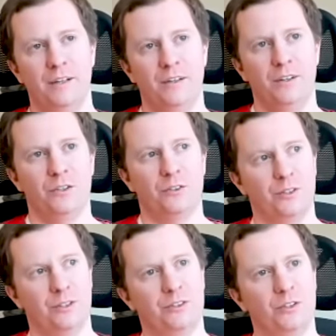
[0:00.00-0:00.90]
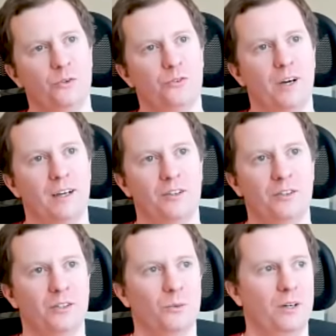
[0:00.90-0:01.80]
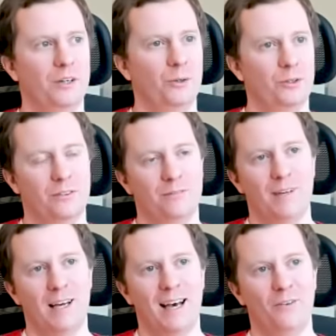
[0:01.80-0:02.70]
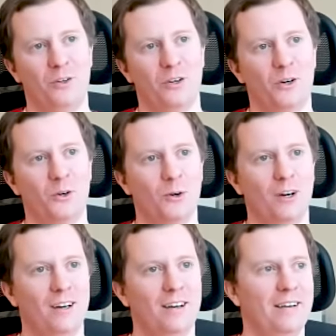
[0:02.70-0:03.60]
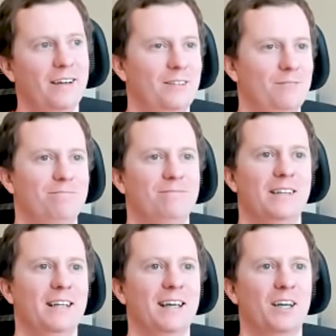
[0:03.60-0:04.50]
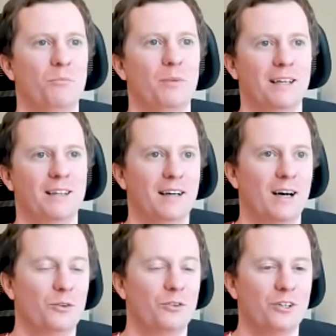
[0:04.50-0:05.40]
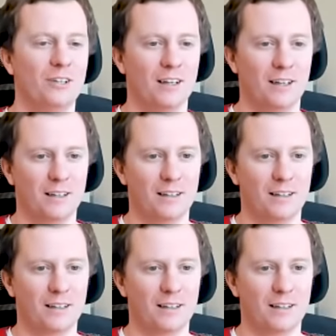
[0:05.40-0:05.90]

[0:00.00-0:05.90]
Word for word: So there is no function where you have, you know, uh, in, in a big downturn like uh,